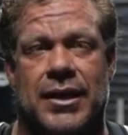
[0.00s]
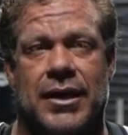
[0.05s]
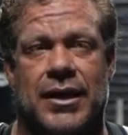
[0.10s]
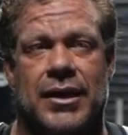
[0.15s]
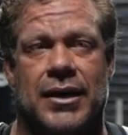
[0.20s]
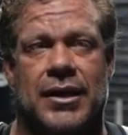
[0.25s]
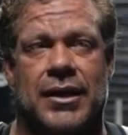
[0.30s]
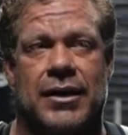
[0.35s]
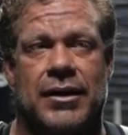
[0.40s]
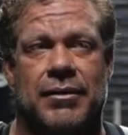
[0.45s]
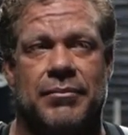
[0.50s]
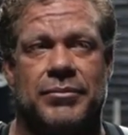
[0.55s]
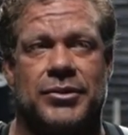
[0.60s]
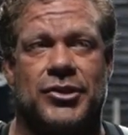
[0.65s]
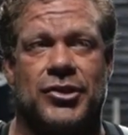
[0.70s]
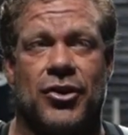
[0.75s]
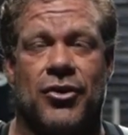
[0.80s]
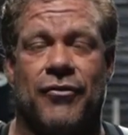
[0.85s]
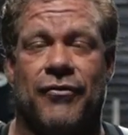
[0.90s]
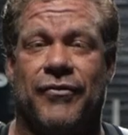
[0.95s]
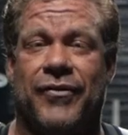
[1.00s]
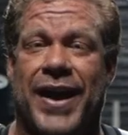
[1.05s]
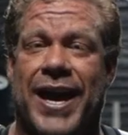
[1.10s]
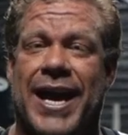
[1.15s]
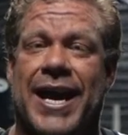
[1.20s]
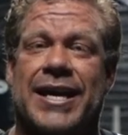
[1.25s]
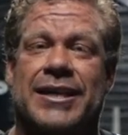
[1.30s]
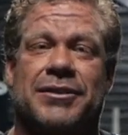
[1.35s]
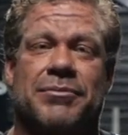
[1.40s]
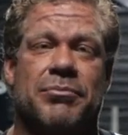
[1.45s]
Um, so
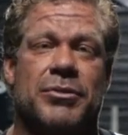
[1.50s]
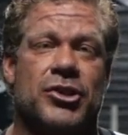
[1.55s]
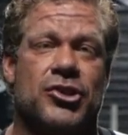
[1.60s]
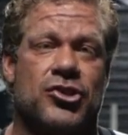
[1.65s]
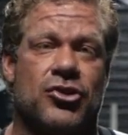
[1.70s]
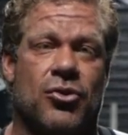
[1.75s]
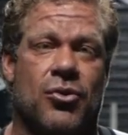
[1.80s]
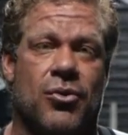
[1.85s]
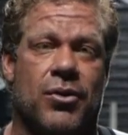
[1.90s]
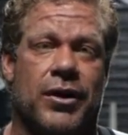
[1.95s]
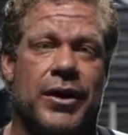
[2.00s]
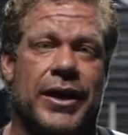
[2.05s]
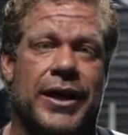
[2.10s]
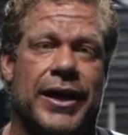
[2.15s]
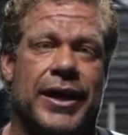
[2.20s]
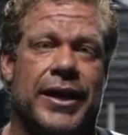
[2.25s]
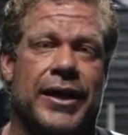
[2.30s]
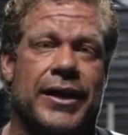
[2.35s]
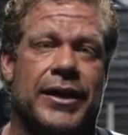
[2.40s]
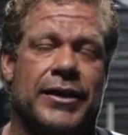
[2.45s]
vast majority